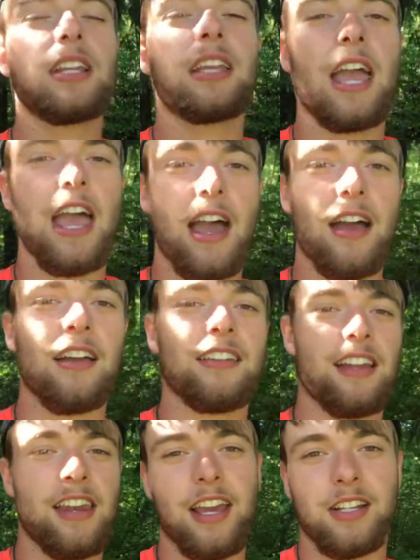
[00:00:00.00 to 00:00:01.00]
cat
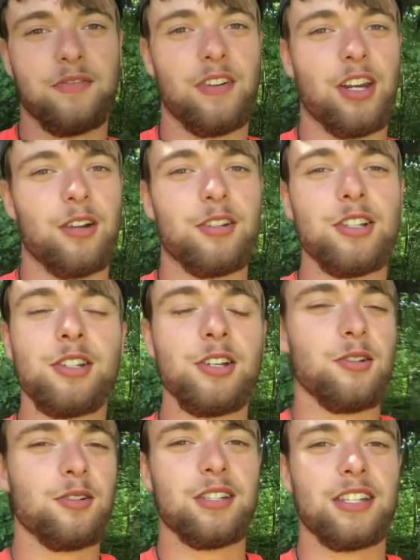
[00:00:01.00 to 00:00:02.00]
in the next video, just so
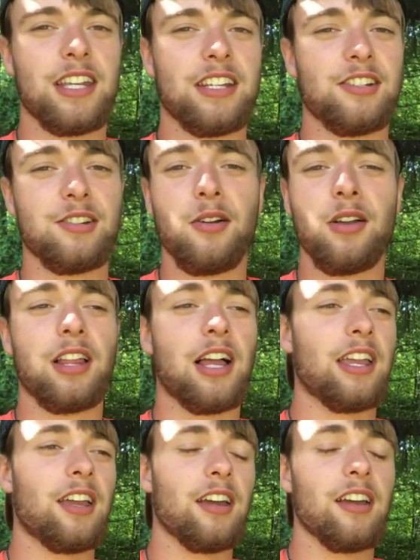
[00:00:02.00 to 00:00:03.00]
you can see. She's only
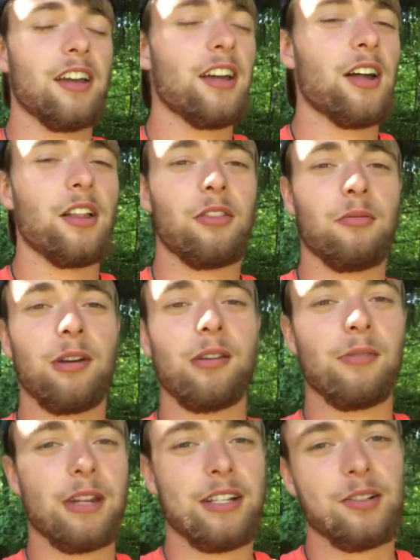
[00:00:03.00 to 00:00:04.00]
like
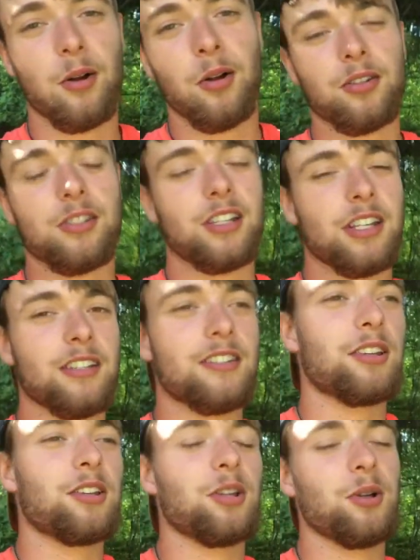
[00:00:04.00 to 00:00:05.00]
3 weeks old. She is
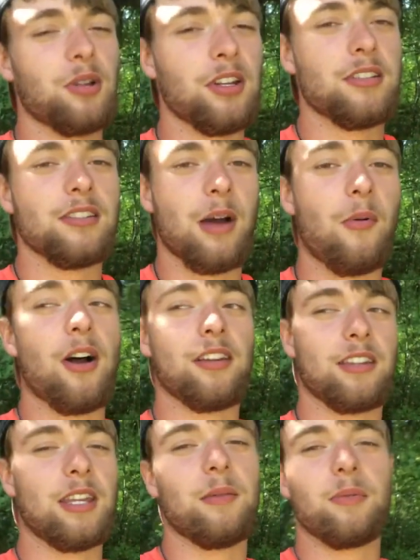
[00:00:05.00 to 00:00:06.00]
the cutest. I
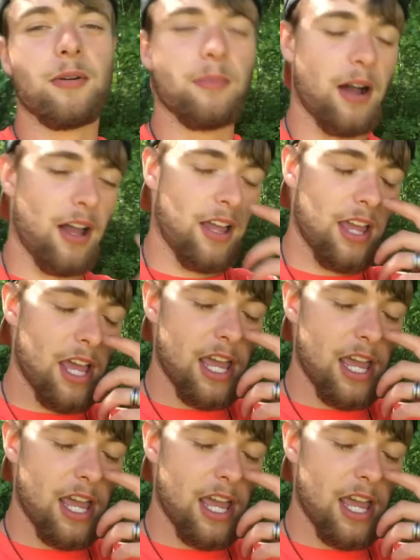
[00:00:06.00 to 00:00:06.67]
wanted to keep her, but